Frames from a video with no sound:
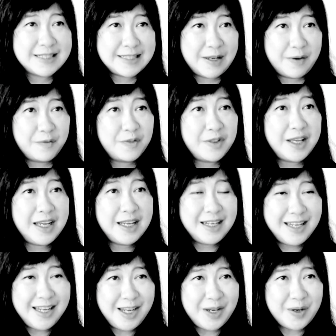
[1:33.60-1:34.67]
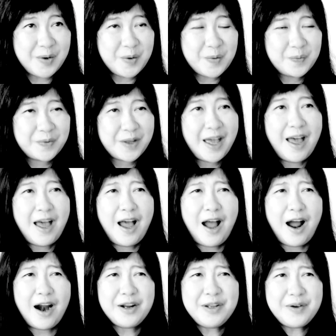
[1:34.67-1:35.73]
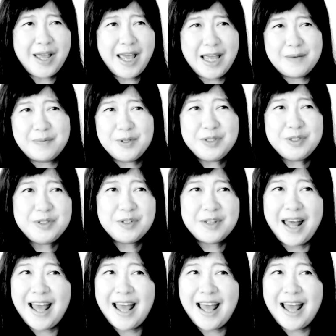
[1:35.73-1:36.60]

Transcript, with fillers: something new. Are you able to do